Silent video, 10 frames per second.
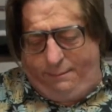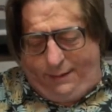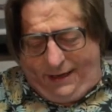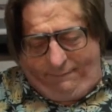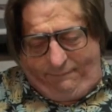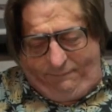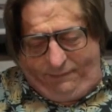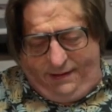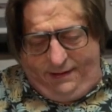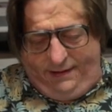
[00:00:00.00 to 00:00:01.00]
but
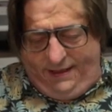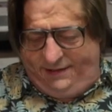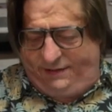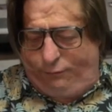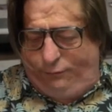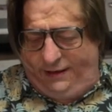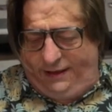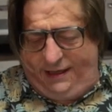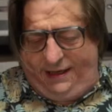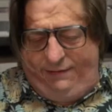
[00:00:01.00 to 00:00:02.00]
this
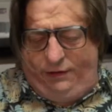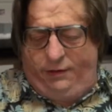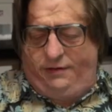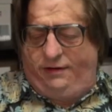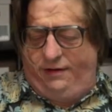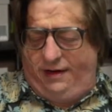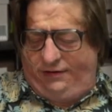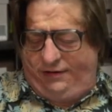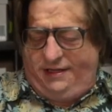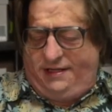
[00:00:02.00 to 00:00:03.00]
really, even though it doesn't
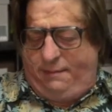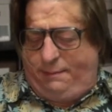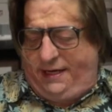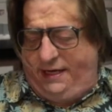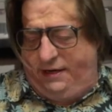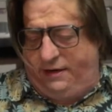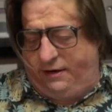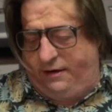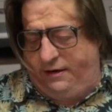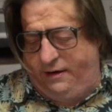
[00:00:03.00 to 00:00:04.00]
necessarily
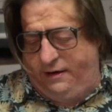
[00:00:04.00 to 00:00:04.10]
appear